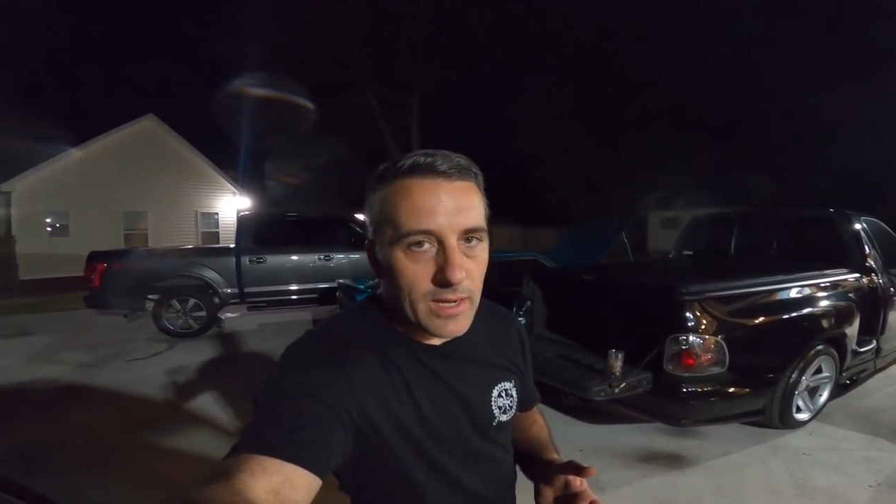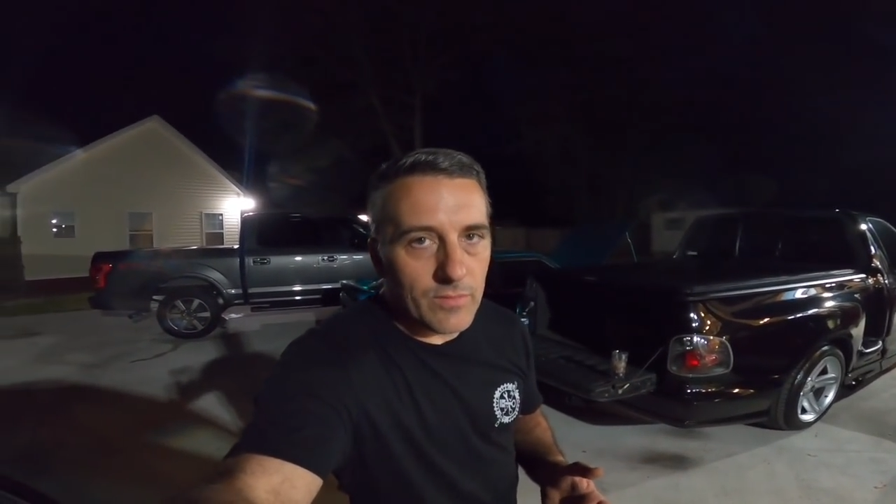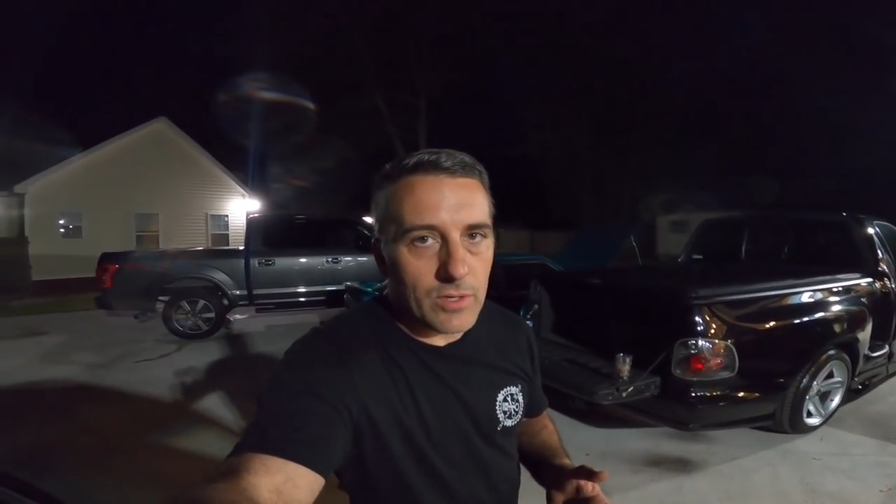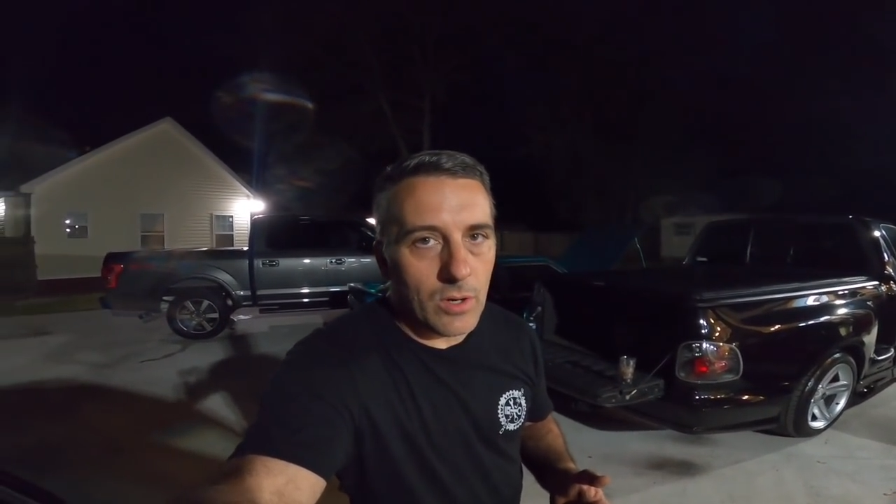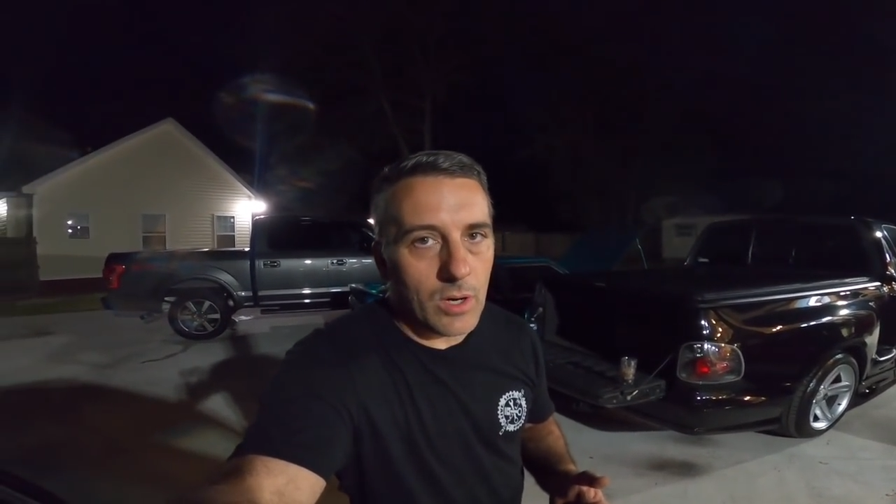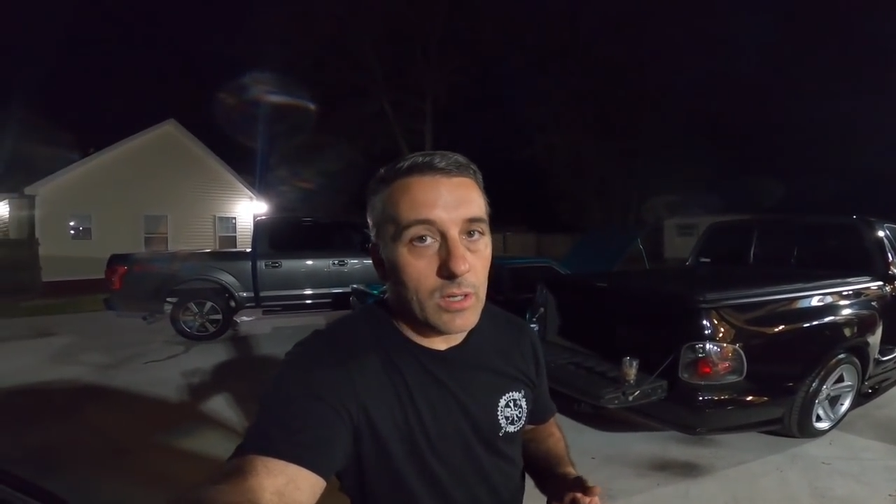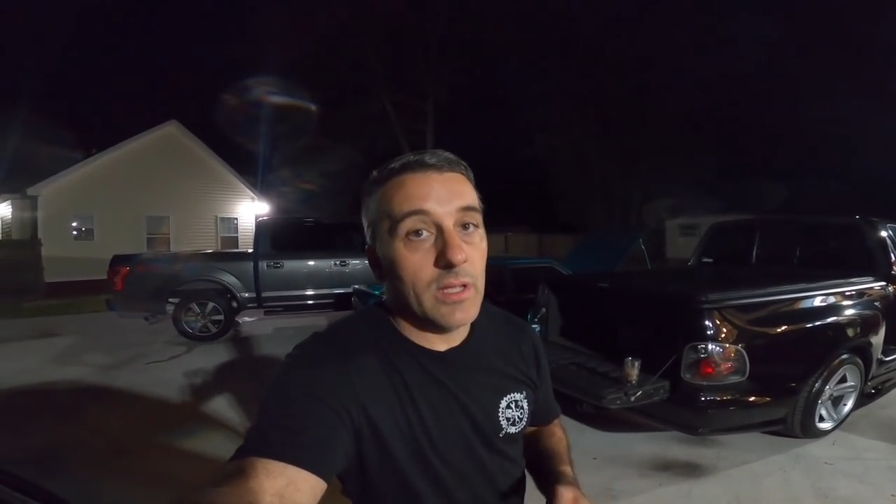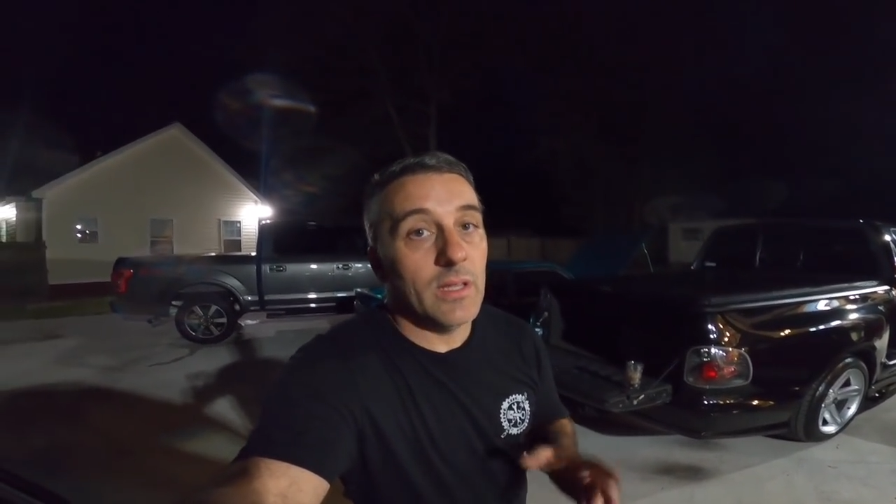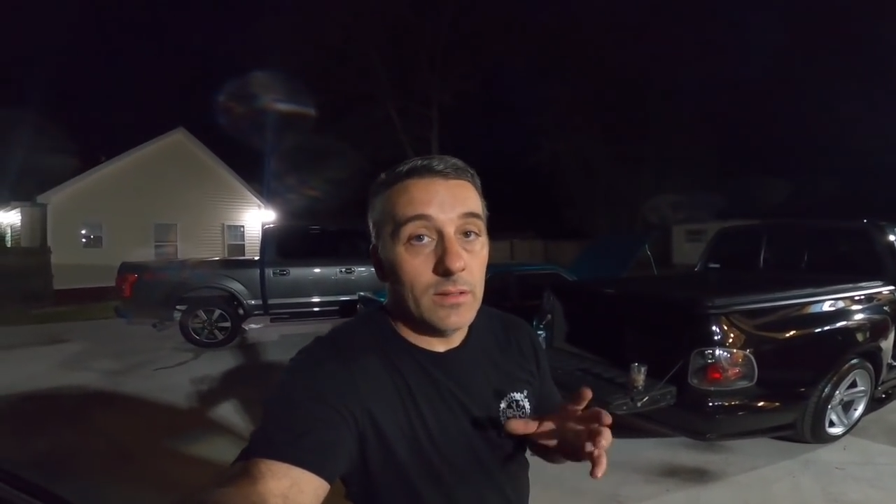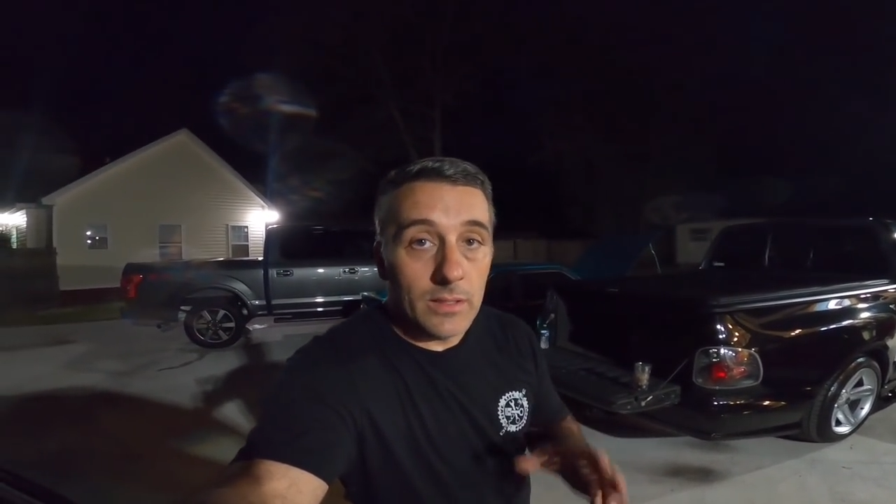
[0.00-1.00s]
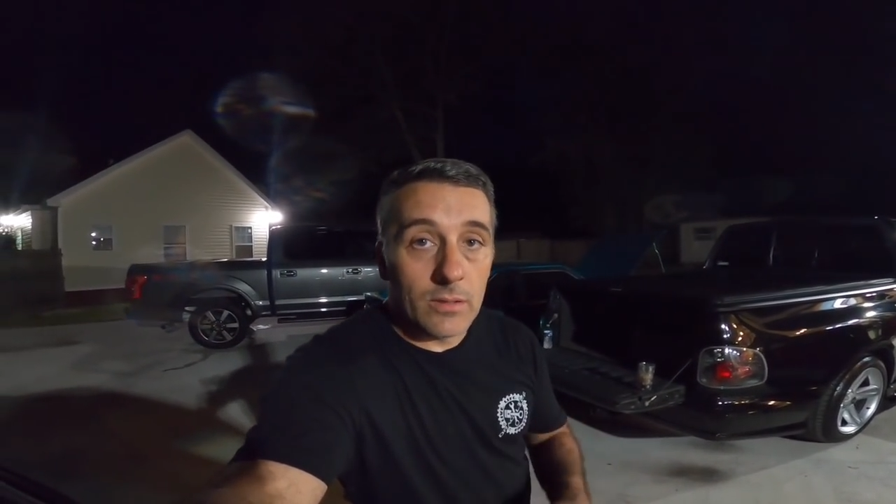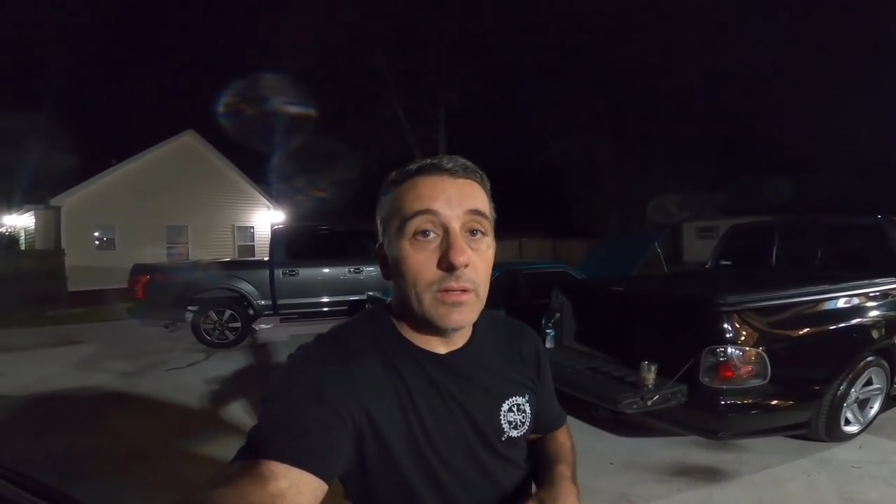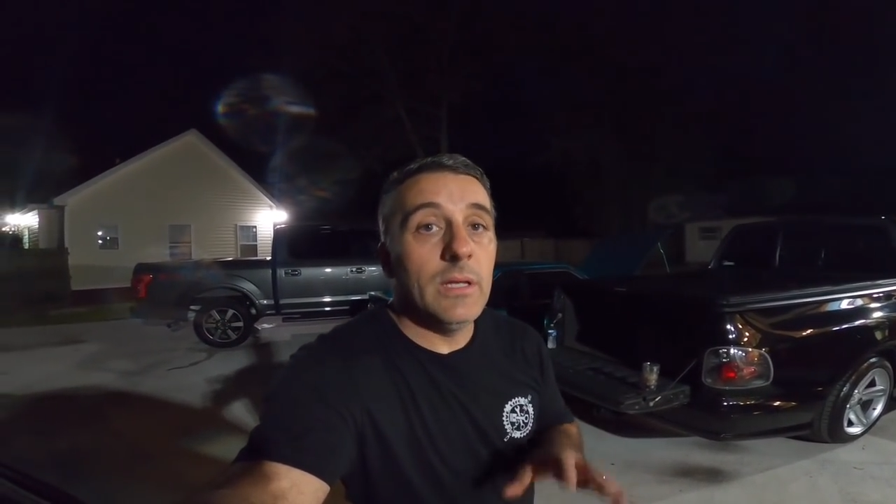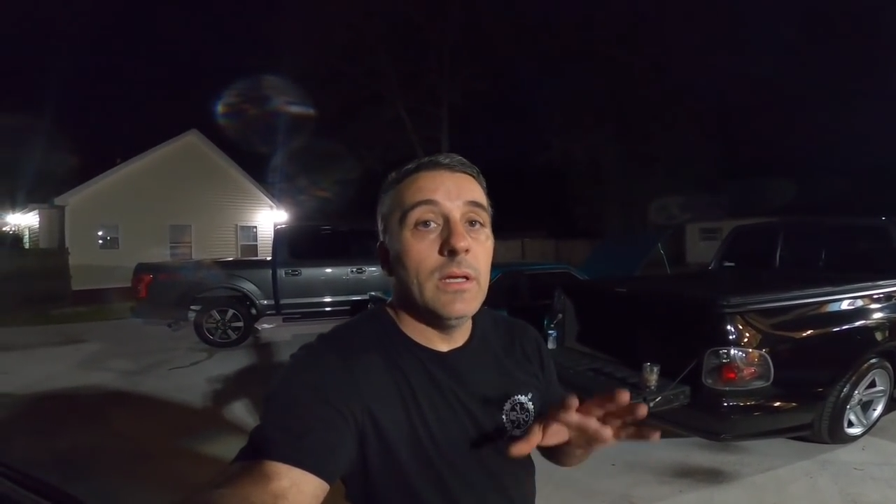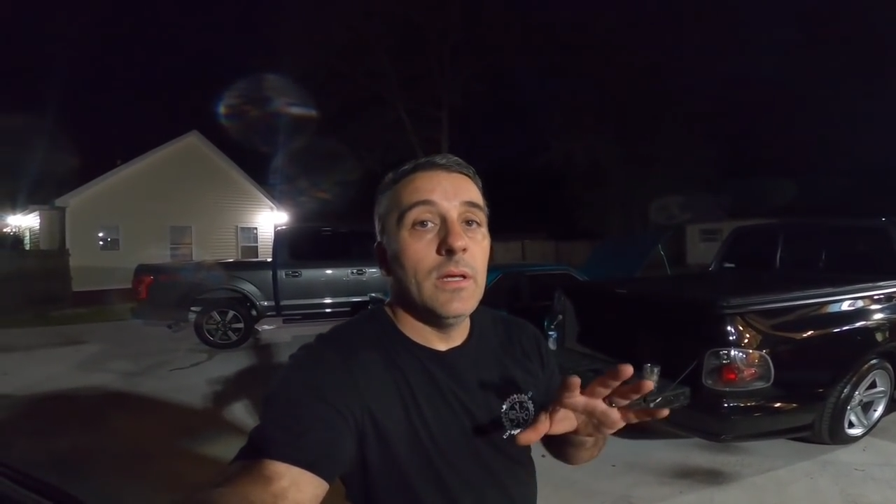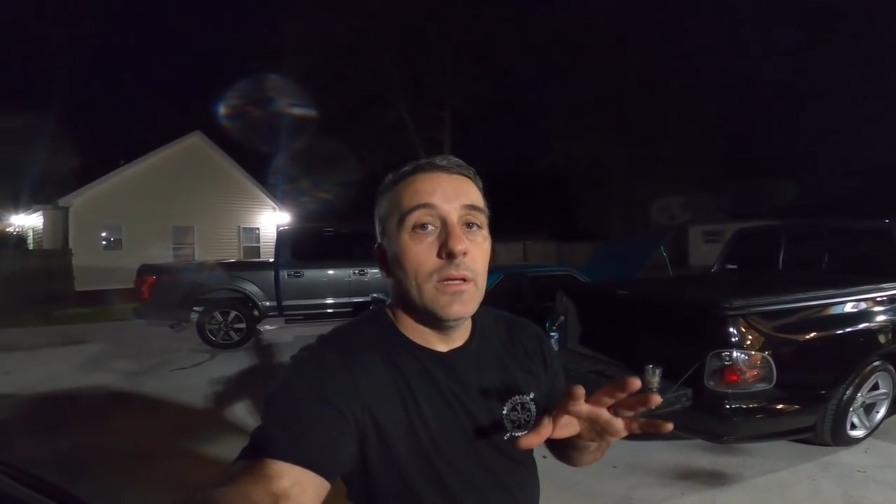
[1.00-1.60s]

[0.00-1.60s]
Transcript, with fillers: out of a car, it literally